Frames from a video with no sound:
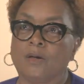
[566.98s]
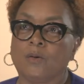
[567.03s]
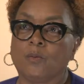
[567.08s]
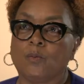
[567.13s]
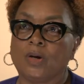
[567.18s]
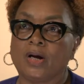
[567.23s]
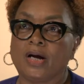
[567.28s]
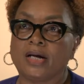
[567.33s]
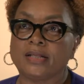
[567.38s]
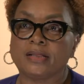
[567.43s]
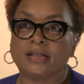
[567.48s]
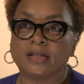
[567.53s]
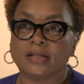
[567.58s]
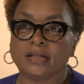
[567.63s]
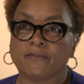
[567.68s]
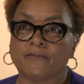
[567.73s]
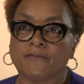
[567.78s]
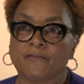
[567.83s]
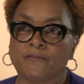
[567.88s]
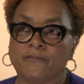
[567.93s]
Well, I
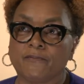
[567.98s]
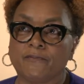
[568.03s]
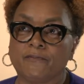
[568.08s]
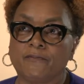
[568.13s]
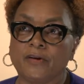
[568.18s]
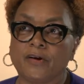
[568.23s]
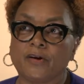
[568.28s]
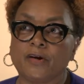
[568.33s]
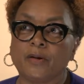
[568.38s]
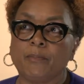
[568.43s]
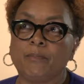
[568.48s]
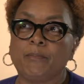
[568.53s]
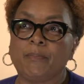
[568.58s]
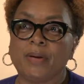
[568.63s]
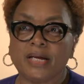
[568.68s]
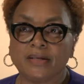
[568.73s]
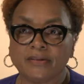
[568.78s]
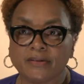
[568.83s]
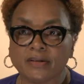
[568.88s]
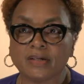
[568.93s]
think very
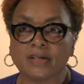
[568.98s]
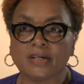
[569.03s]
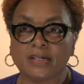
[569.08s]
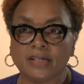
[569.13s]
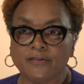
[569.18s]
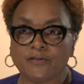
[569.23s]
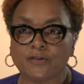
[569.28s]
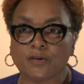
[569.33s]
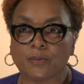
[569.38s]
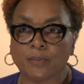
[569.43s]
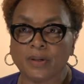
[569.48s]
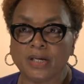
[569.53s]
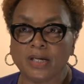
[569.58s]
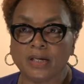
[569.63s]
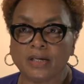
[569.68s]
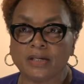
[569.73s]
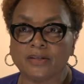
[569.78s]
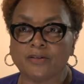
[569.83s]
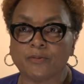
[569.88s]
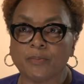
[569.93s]
basically for
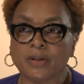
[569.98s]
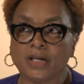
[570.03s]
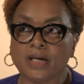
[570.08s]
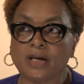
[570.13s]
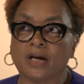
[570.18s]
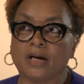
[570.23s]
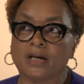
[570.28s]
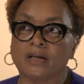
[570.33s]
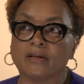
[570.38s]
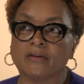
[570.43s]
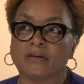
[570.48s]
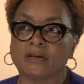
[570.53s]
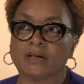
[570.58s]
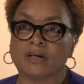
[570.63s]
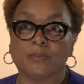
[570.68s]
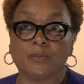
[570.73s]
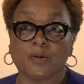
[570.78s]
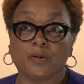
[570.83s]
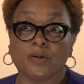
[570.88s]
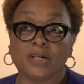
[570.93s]
me is because the
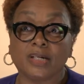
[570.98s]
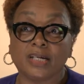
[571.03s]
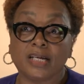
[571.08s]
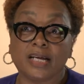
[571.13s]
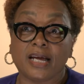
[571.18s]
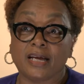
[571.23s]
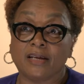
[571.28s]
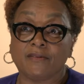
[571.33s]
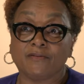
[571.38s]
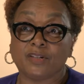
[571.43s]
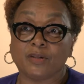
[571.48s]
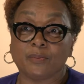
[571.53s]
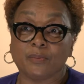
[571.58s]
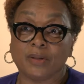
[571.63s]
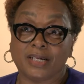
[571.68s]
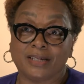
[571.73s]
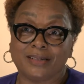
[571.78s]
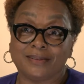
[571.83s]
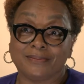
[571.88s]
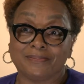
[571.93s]
community gave to
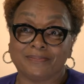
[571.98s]
me.